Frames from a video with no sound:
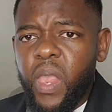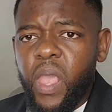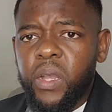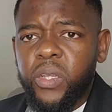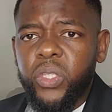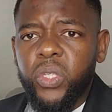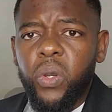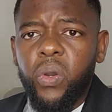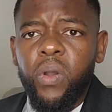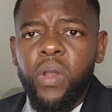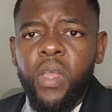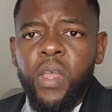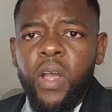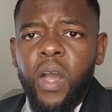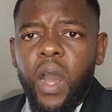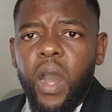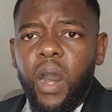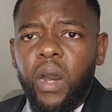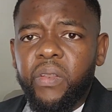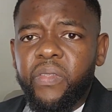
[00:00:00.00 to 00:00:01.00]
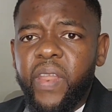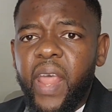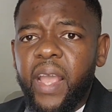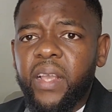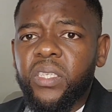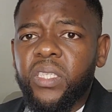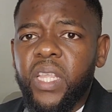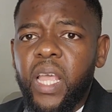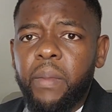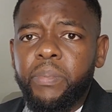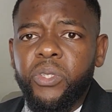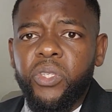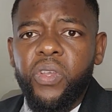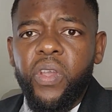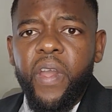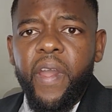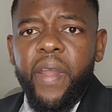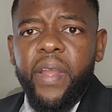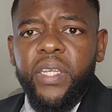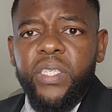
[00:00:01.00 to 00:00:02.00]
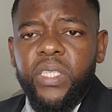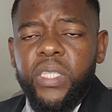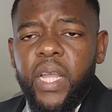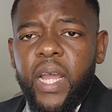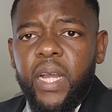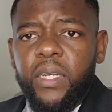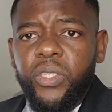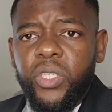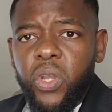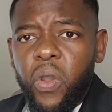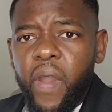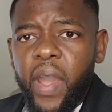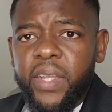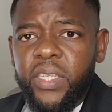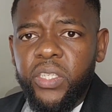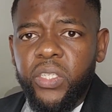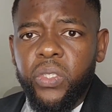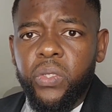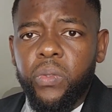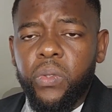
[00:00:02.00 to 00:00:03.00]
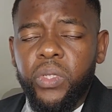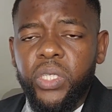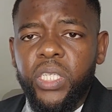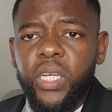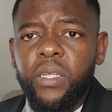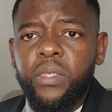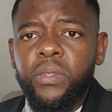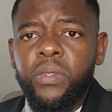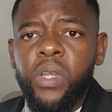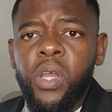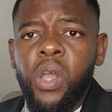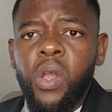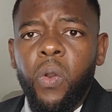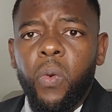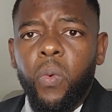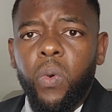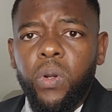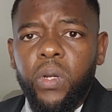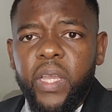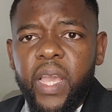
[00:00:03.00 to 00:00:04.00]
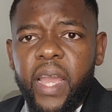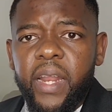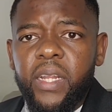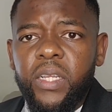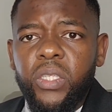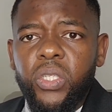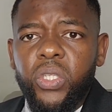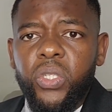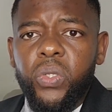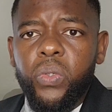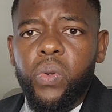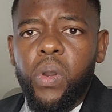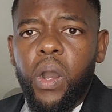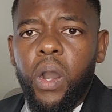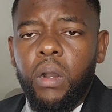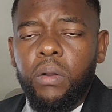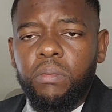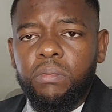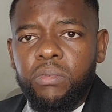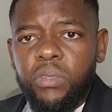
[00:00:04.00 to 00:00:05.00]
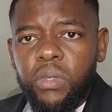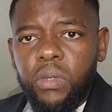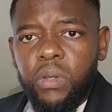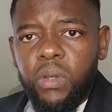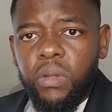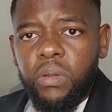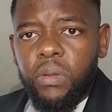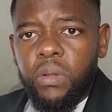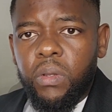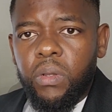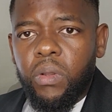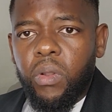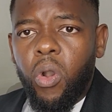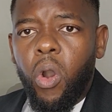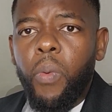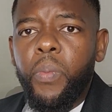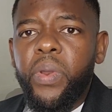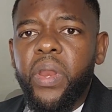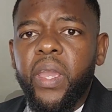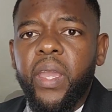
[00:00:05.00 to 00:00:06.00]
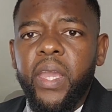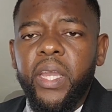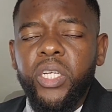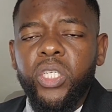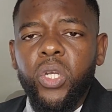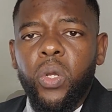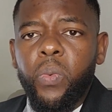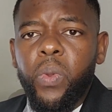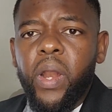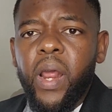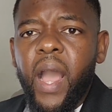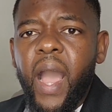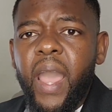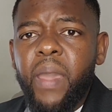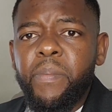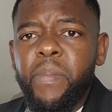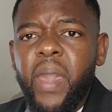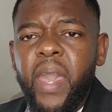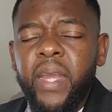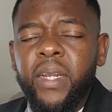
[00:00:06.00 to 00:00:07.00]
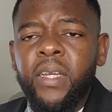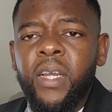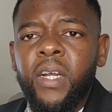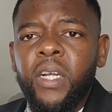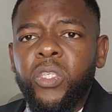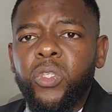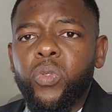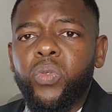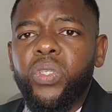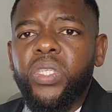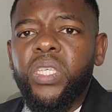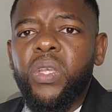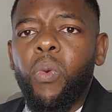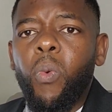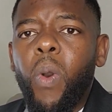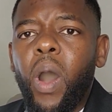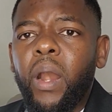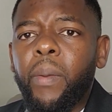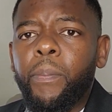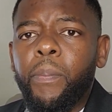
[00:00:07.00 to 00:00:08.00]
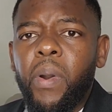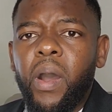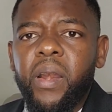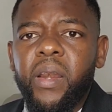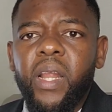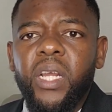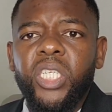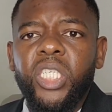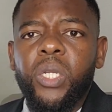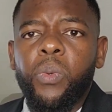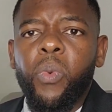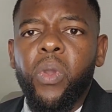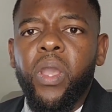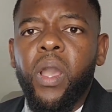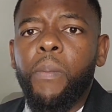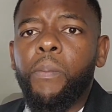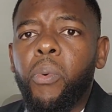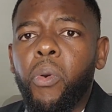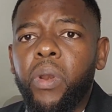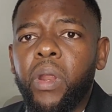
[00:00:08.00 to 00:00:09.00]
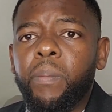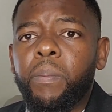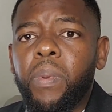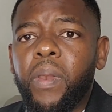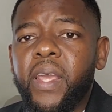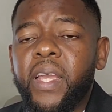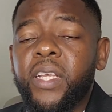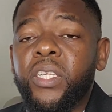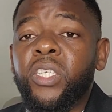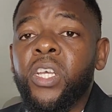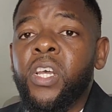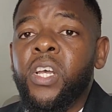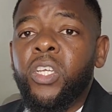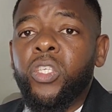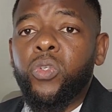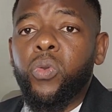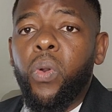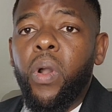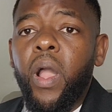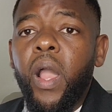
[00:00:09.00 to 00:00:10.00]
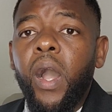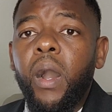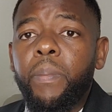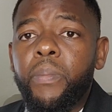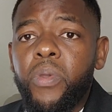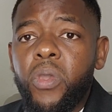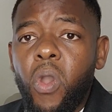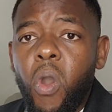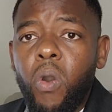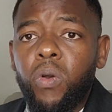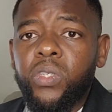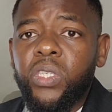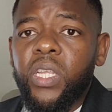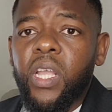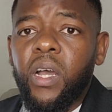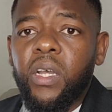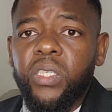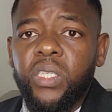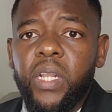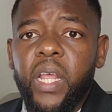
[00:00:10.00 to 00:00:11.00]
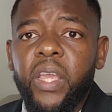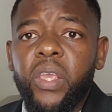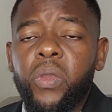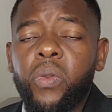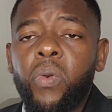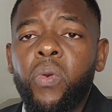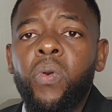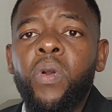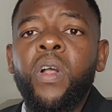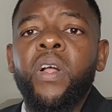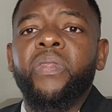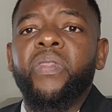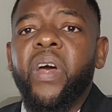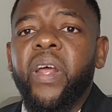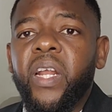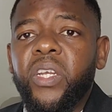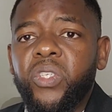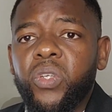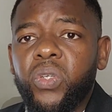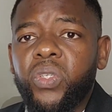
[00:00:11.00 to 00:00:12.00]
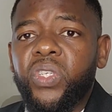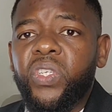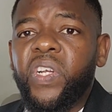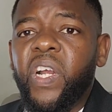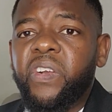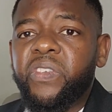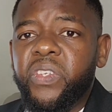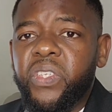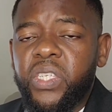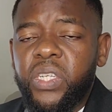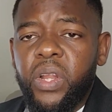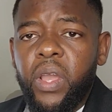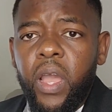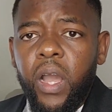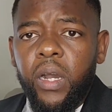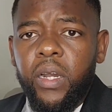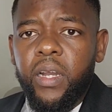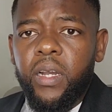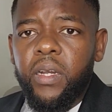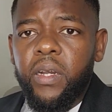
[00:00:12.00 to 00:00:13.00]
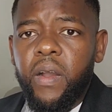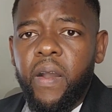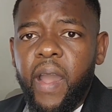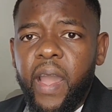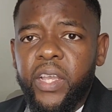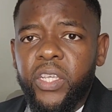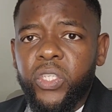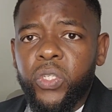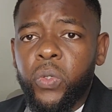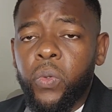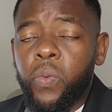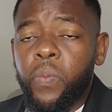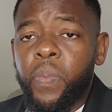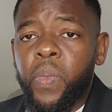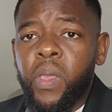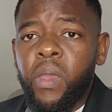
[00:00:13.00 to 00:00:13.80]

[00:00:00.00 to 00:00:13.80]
So next steps here is that JoinIT Solution will get into a communication with HIMED to see what partnership we can put in place to help youngsters like you that are just graduating high school.